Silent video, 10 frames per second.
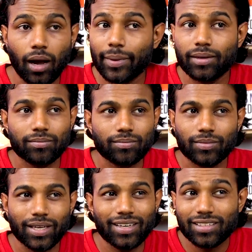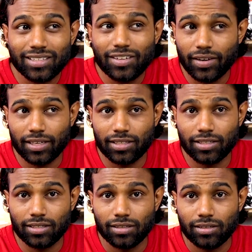I mean, it doesn't even
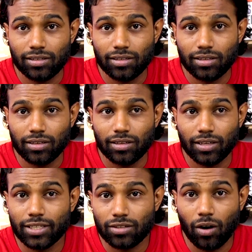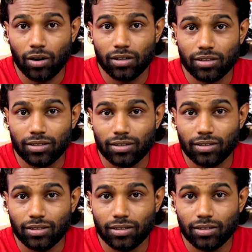exist. It's on.
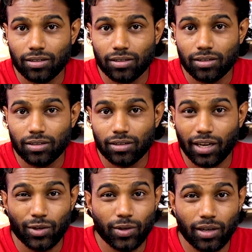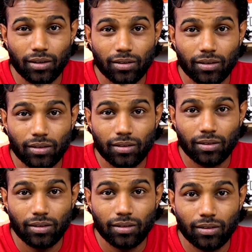Can you hear?
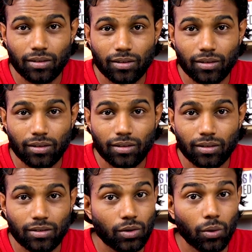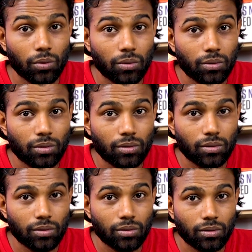No.
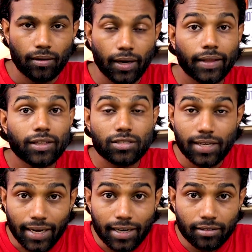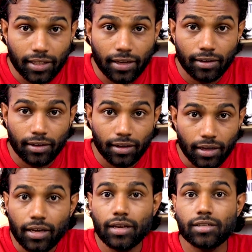And the second thing
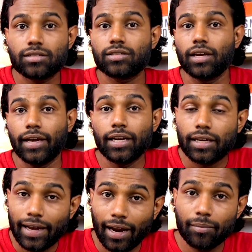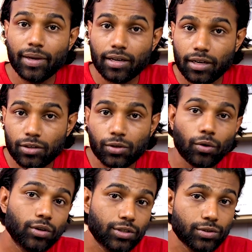is it can be
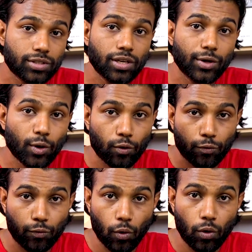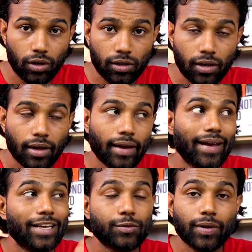controlled using your phone
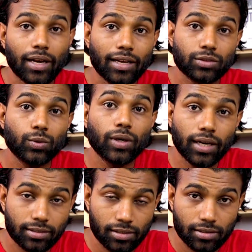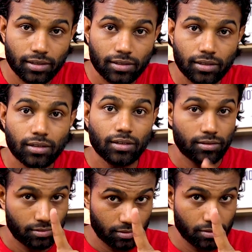as well as Google Assistant.
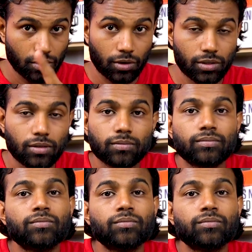Hold on.